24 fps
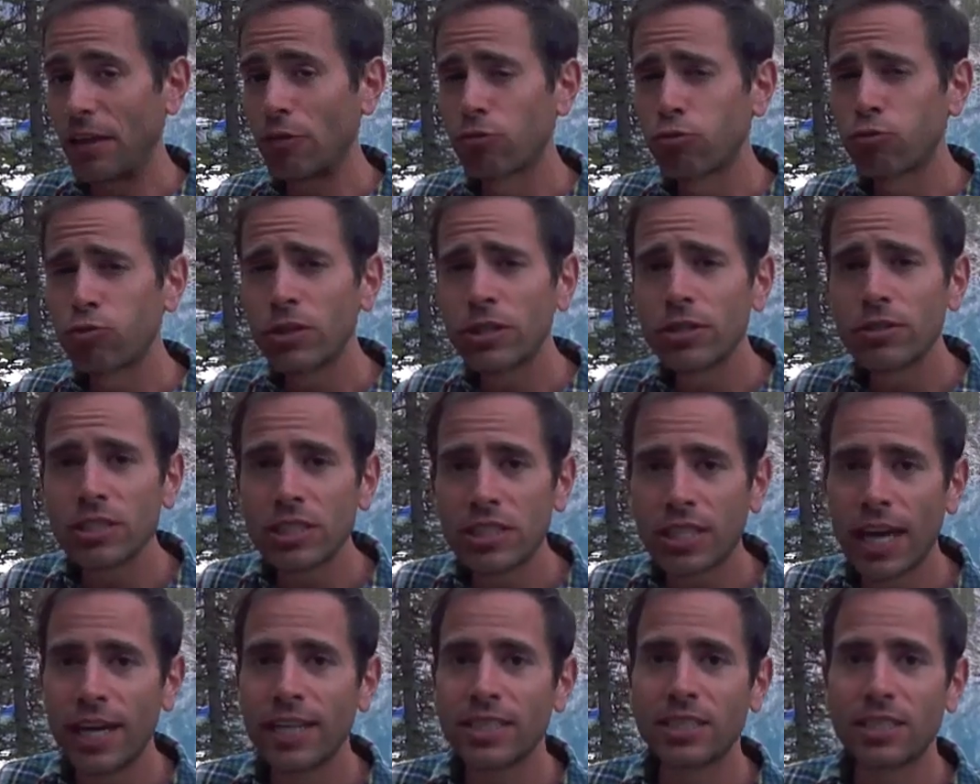really
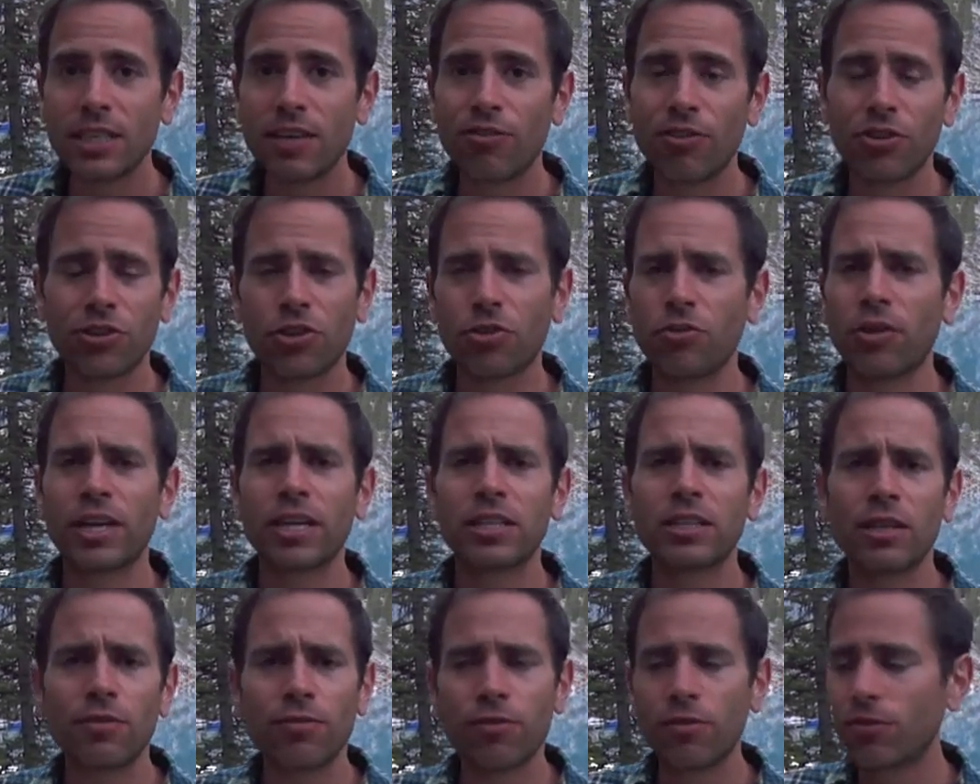taste different. They're like a
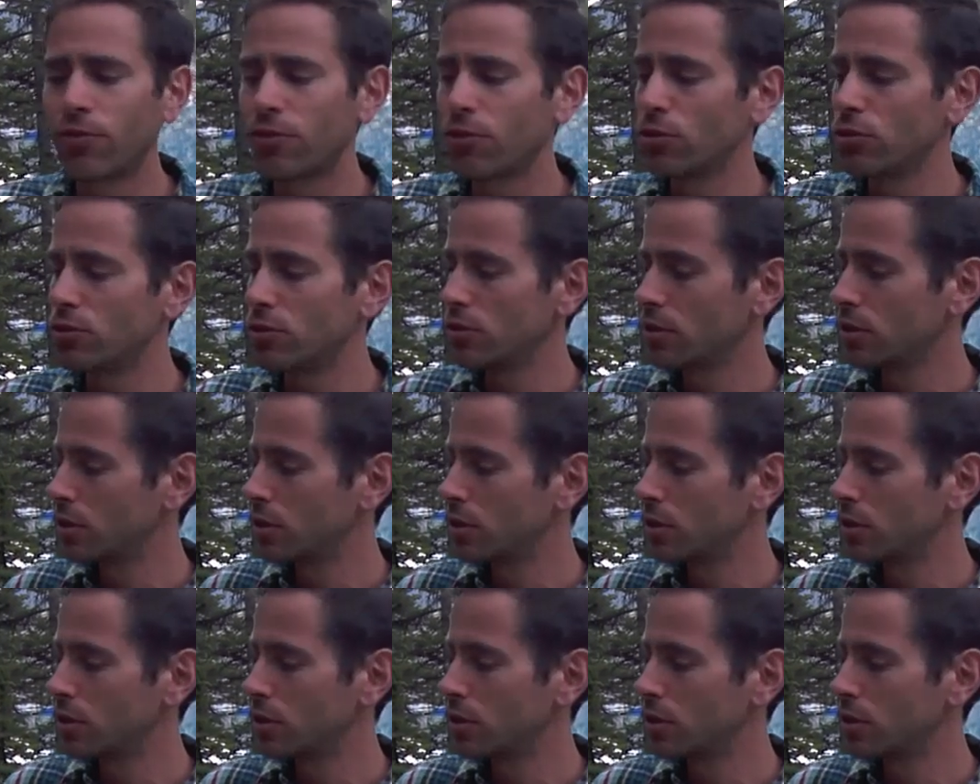different fruit.